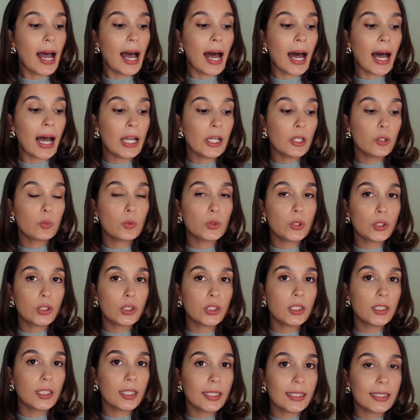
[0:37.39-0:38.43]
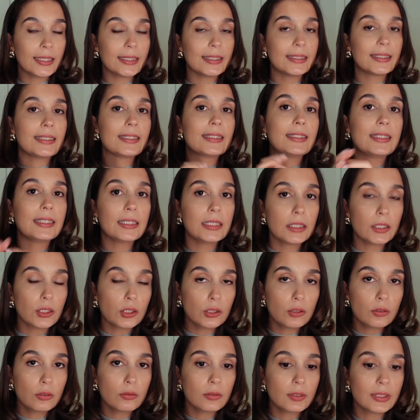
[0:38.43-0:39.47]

I would still